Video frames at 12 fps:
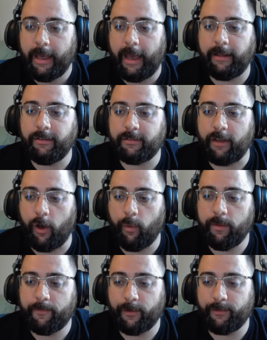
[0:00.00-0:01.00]
And
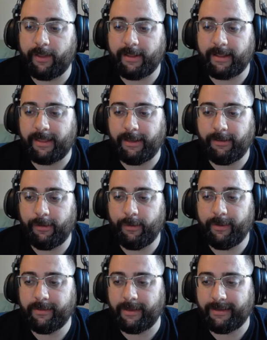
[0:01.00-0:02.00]
so the first thing that they
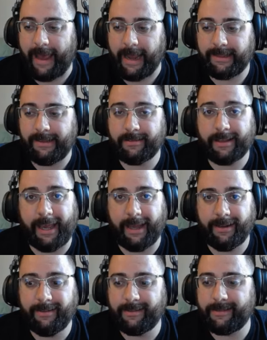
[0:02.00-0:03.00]
do is attack these
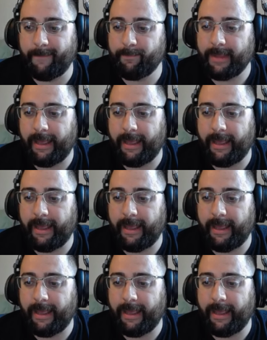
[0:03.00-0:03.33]
cannons,